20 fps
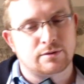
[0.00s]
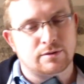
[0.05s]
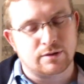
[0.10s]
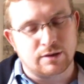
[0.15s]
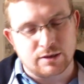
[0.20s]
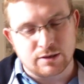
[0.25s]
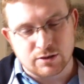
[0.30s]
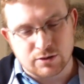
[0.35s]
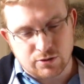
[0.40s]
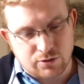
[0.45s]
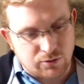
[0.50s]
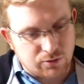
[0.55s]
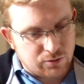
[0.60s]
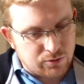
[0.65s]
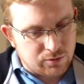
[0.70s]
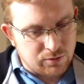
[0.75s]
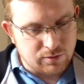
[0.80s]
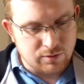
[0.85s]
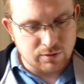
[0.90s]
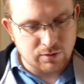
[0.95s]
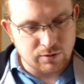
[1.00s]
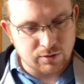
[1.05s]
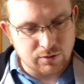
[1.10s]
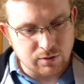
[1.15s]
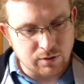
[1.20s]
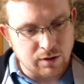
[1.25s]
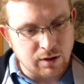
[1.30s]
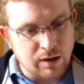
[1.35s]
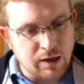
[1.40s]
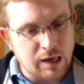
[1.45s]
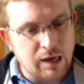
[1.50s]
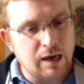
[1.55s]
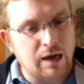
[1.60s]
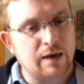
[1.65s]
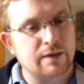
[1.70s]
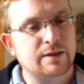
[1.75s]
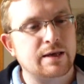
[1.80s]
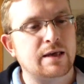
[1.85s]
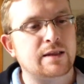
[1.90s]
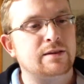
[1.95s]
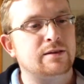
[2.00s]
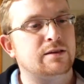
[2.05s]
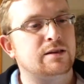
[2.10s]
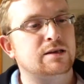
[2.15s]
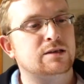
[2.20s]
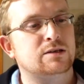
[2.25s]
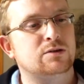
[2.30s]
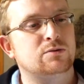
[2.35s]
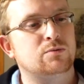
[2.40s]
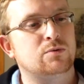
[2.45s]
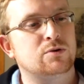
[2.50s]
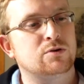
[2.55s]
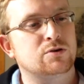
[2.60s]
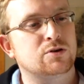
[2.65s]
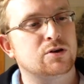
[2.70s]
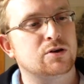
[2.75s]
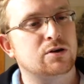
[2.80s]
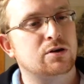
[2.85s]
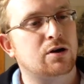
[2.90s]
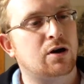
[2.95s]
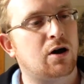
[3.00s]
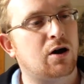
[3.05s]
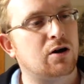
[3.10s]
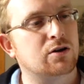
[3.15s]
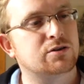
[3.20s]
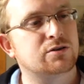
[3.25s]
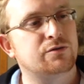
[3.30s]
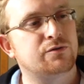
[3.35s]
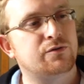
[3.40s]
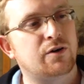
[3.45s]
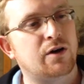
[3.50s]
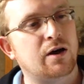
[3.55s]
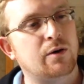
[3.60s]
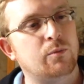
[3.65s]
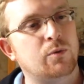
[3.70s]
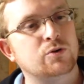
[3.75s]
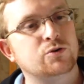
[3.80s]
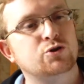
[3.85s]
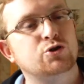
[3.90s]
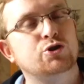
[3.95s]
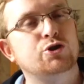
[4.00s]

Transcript: That's cool. And then this one's a hard to find one,